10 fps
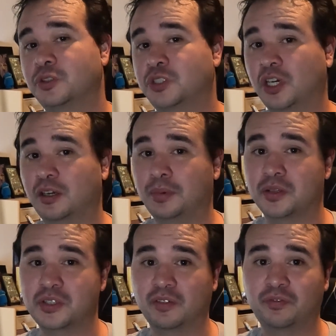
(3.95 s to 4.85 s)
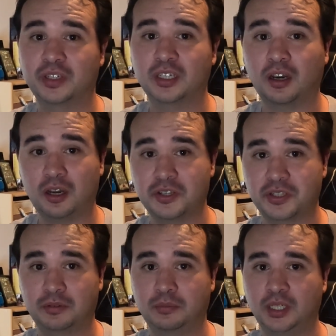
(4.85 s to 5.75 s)
talk about something
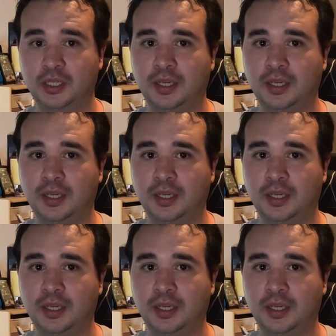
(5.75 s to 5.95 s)
awesome